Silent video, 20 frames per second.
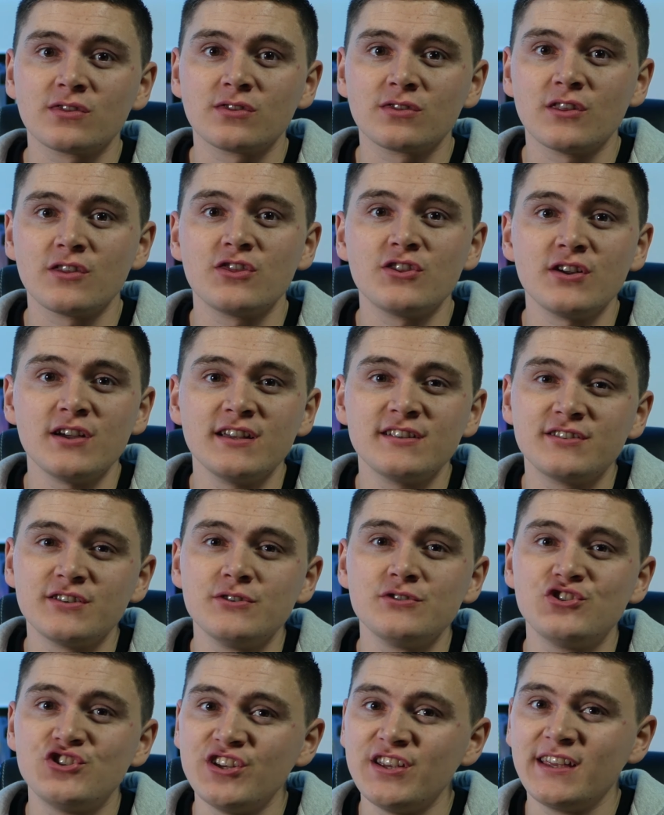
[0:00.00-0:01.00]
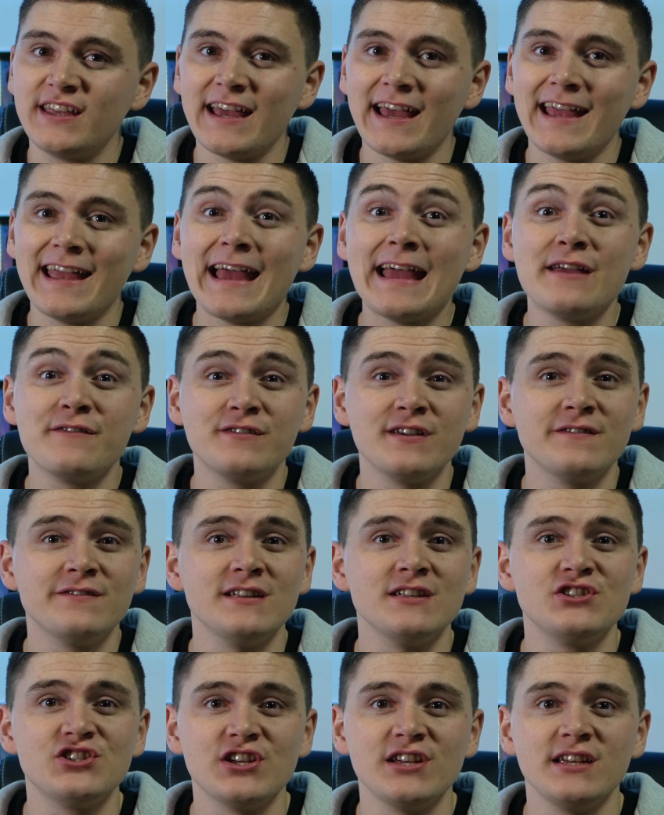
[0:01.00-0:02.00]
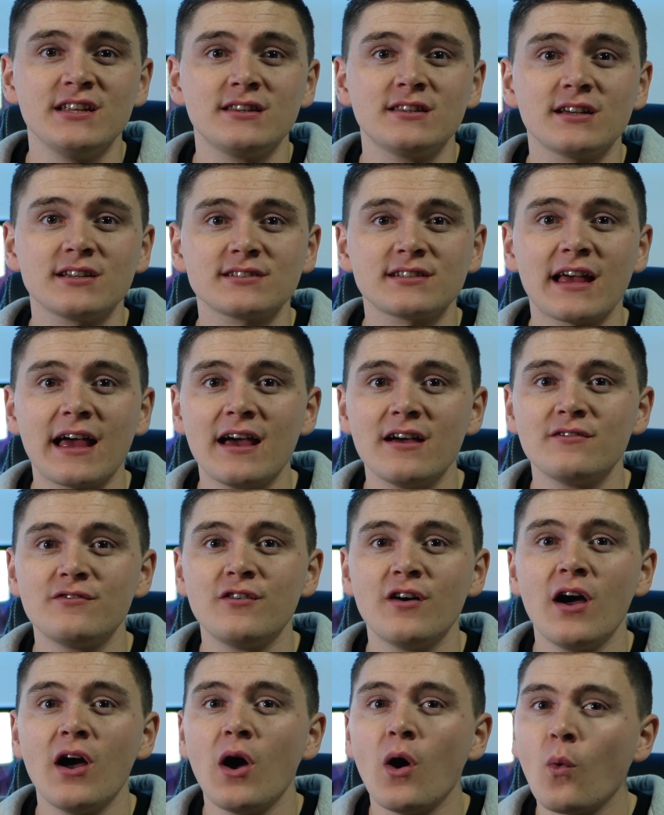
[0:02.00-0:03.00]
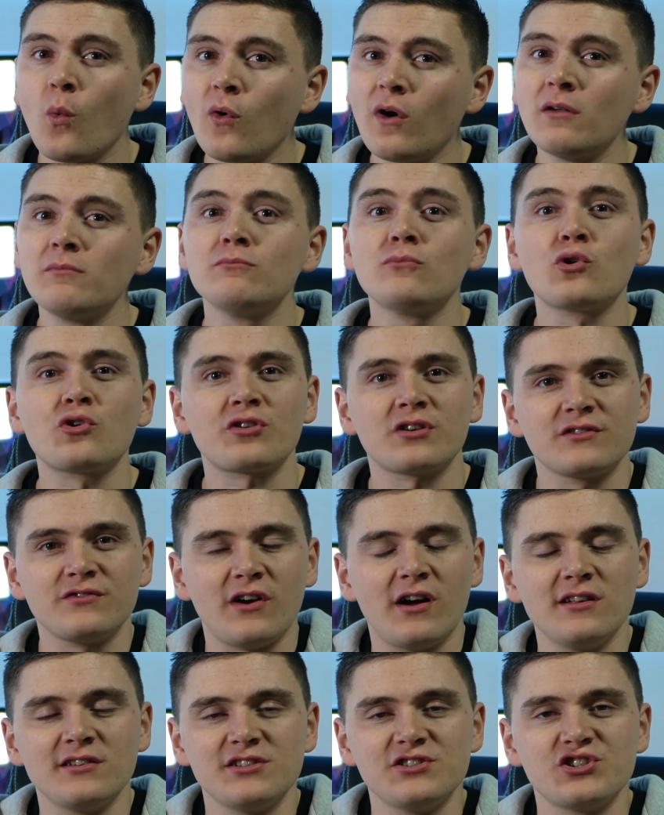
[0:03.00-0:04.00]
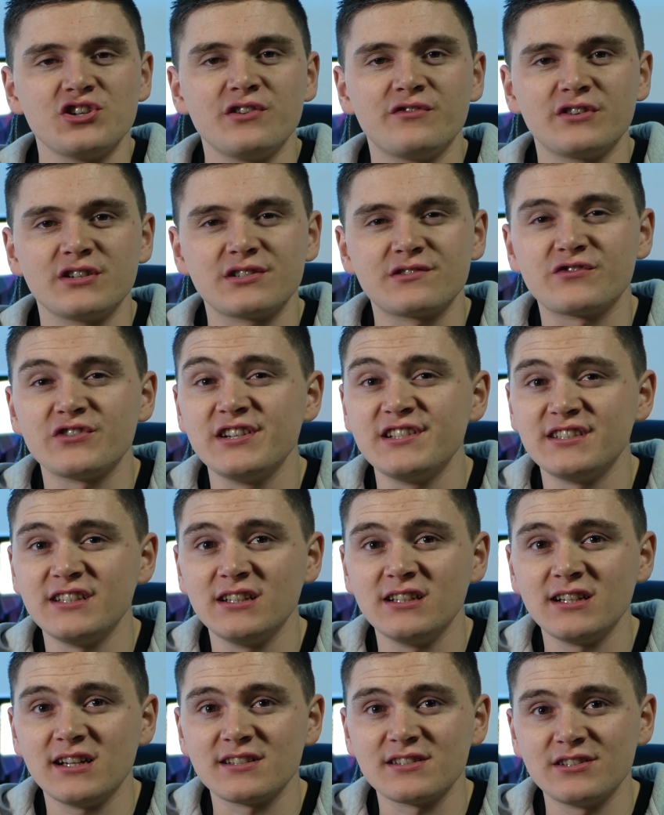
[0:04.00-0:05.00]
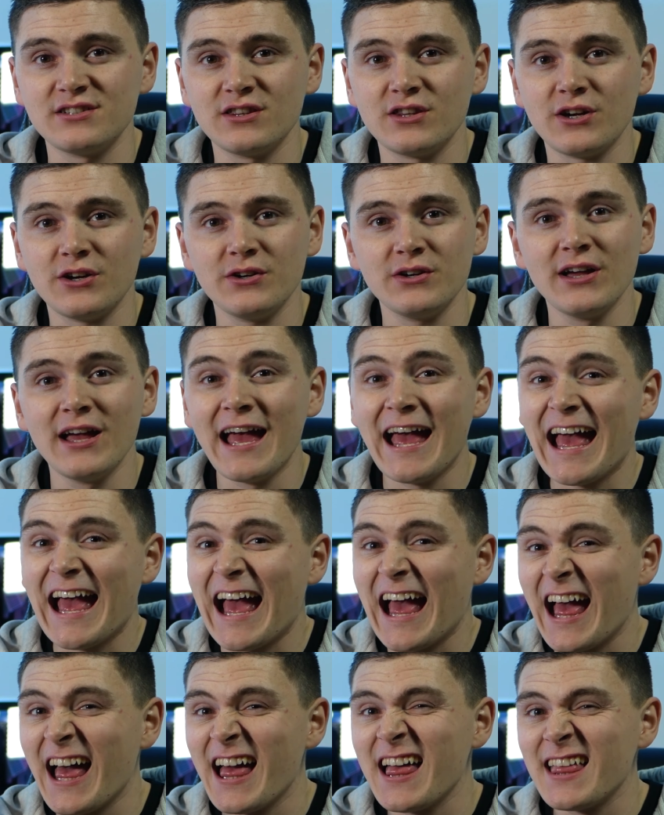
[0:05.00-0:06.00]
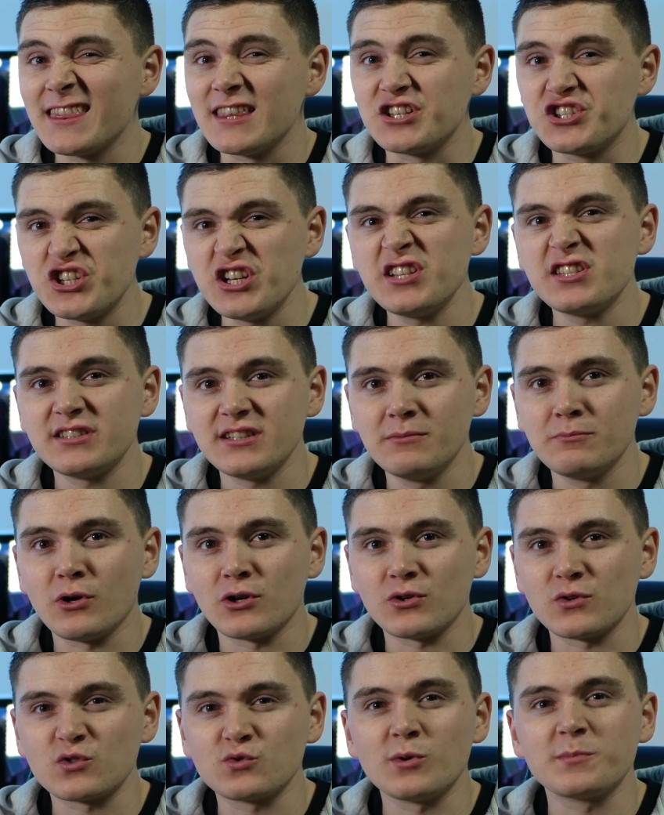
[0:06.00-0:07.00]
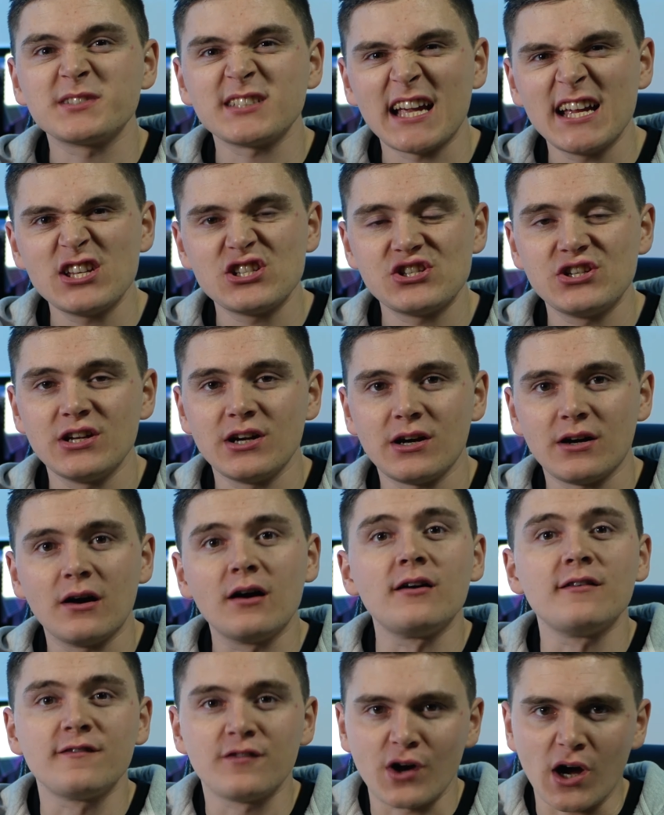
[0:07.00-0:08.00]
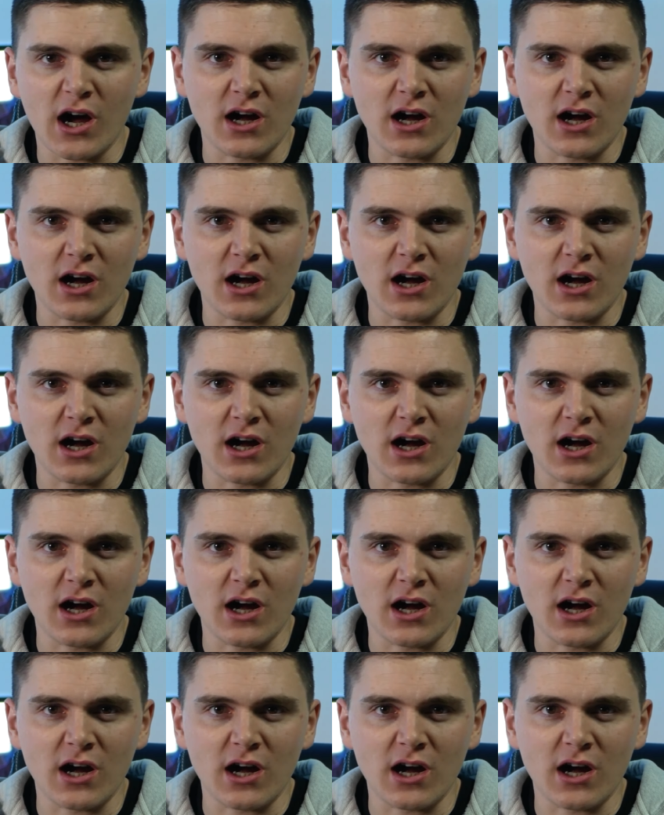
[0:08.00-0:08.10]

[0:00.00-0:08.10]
The 32GK850G does have one more advantage over its FreeSync cousin though. The G-Sync model swaps HDR for